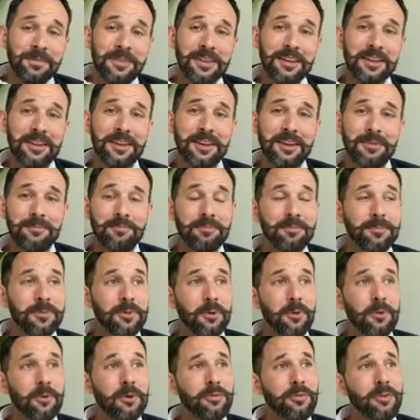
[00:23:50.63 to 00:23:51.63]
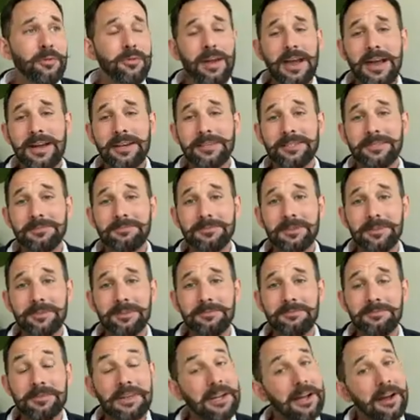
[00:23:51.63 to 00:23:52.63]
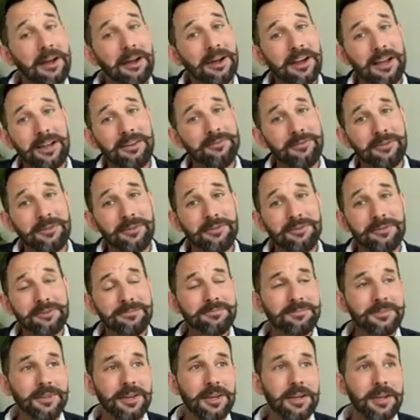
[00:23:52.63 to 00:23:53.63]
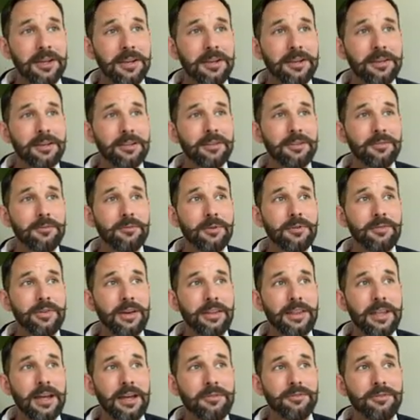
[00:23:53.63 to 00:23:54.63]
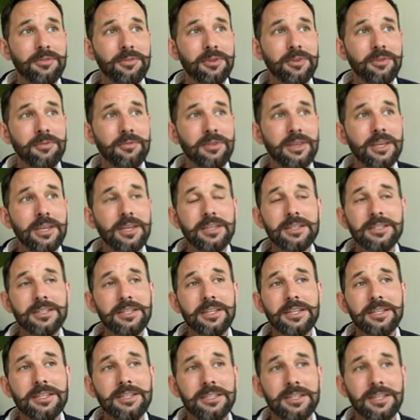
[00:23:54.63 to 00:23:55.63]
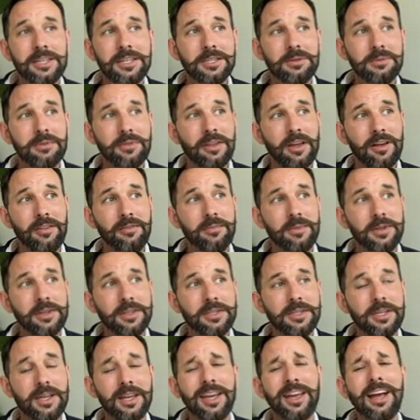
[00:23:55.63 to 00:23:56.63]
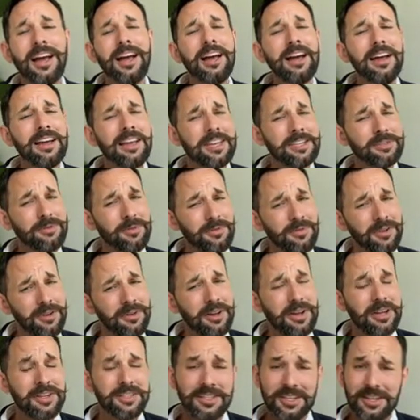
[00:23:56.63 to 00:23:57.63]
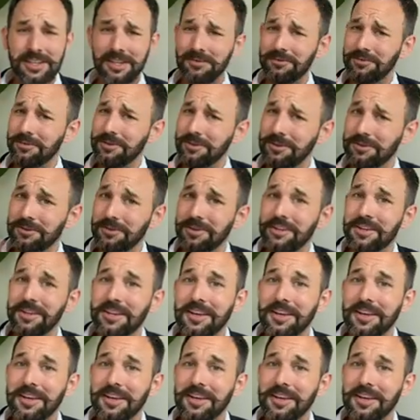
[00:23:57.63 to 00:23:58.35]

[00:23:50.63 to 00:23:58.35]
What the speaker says: all of the facts, so they can't get involved. And we've had that for years and years and years, with governments saying, yes, but vote us in and we'll